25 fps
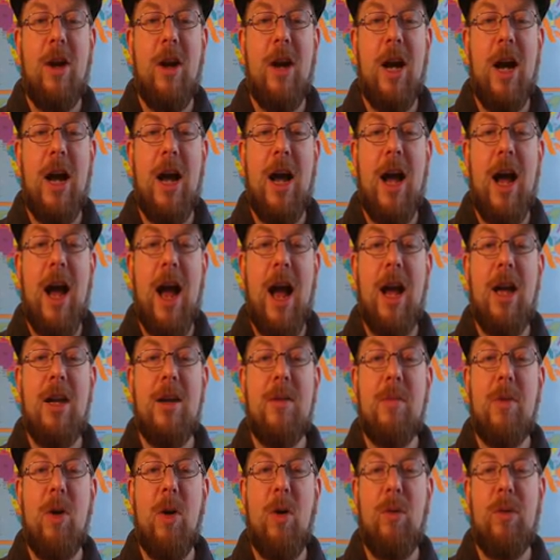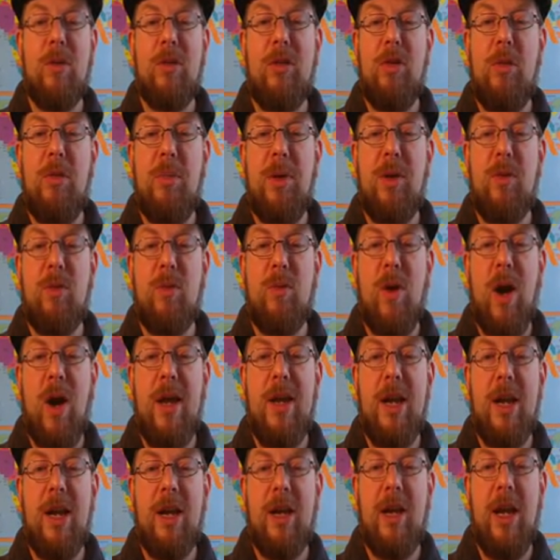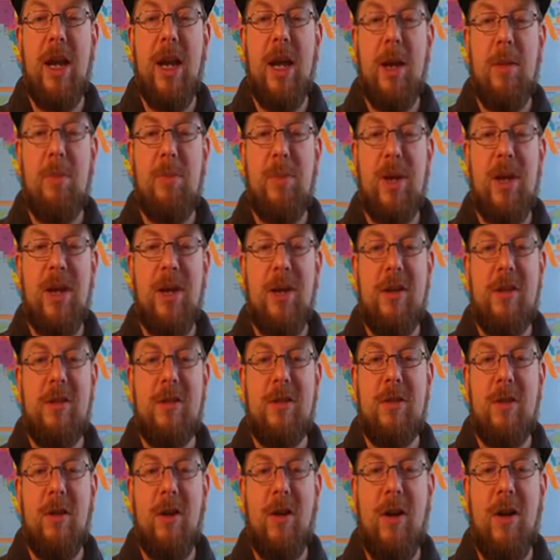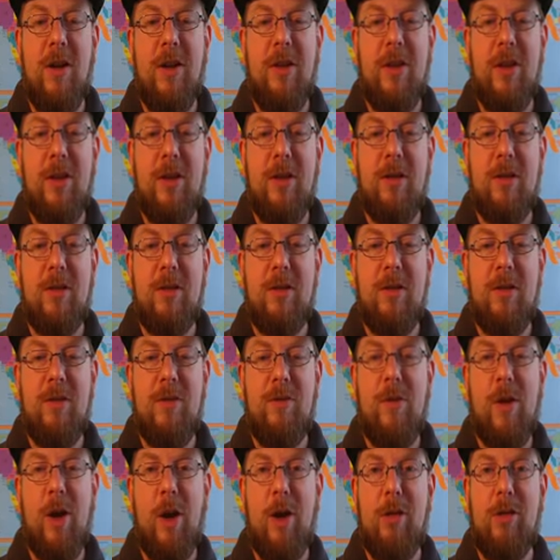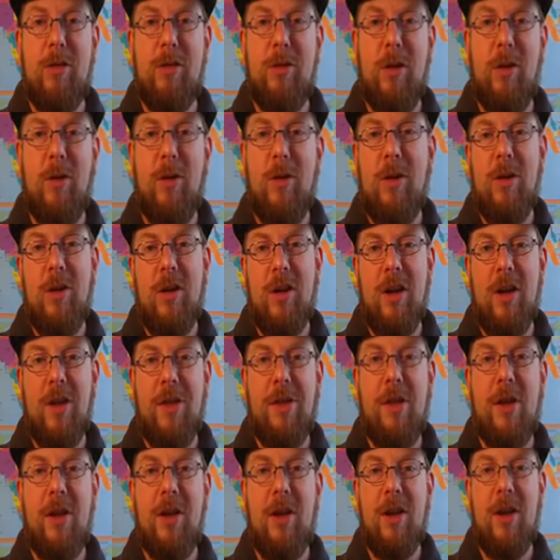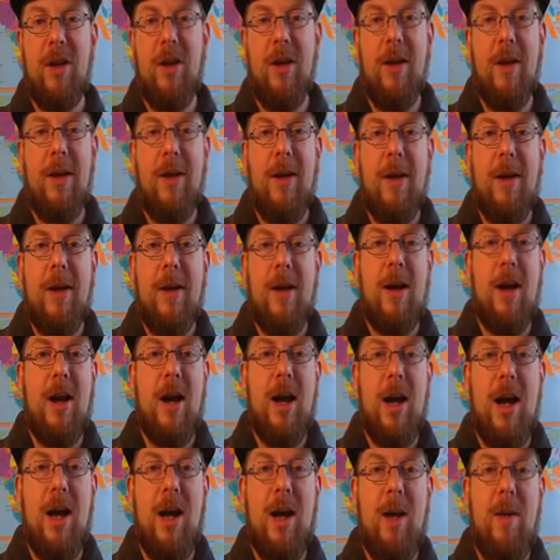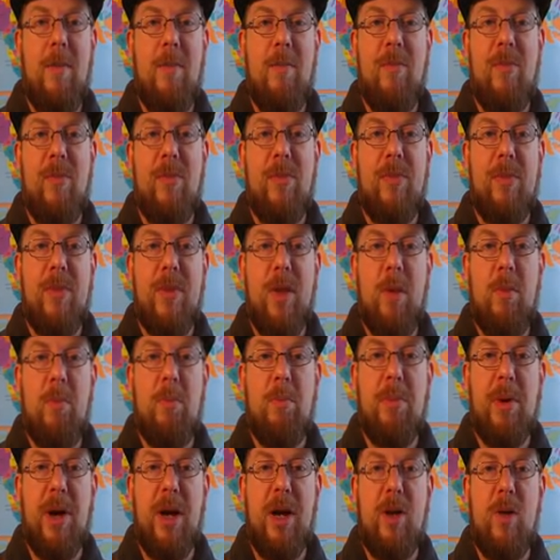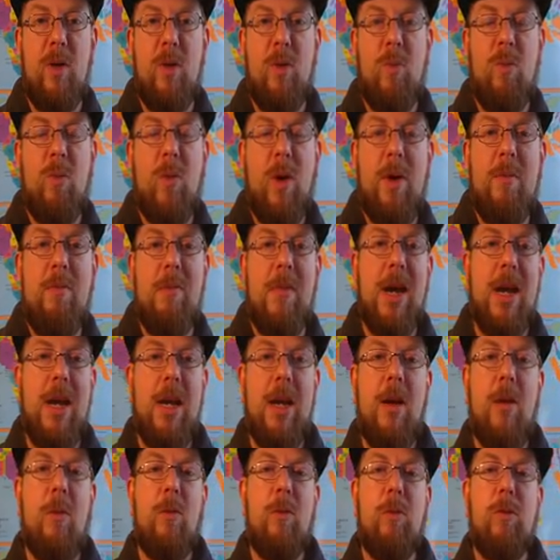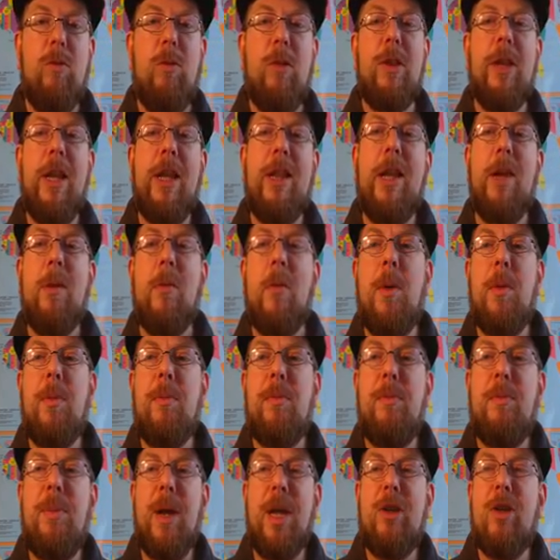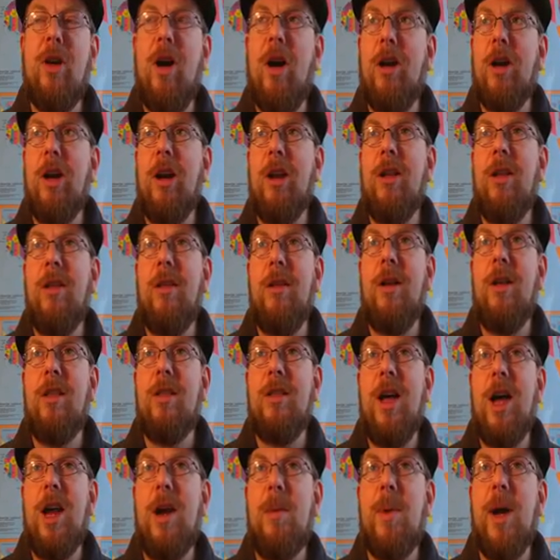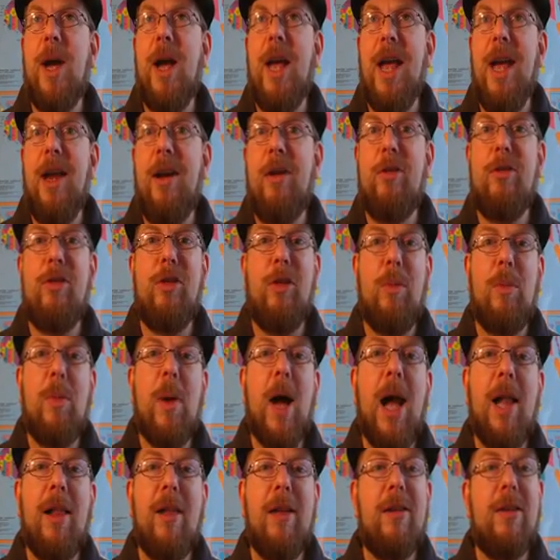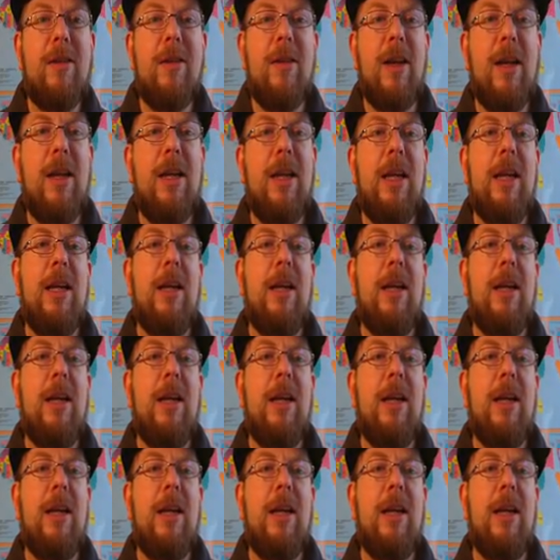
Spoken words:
I am going to be writing a piece on this very soon, I think. But lately we've been talking a lot about energy policy.